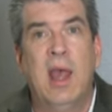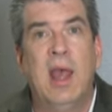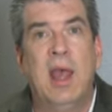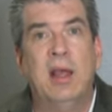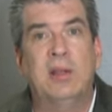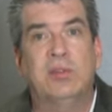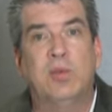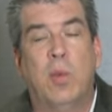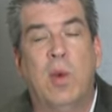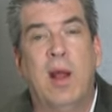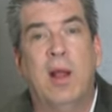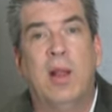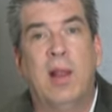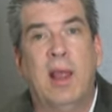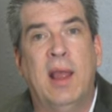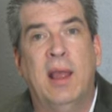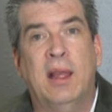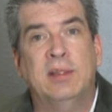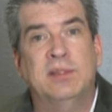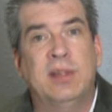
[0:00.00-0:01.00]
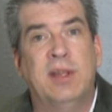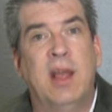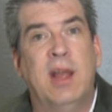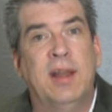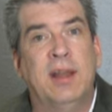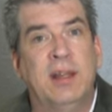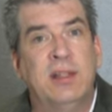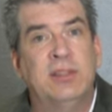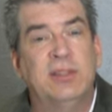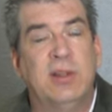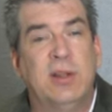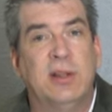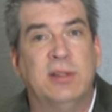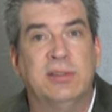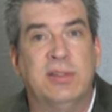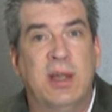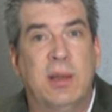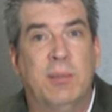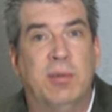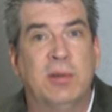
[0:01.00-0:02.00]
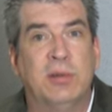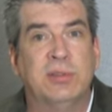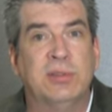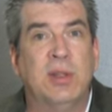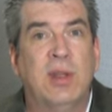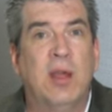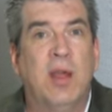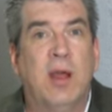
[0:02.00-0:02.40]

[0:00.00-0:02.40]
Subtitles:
as well as additional examples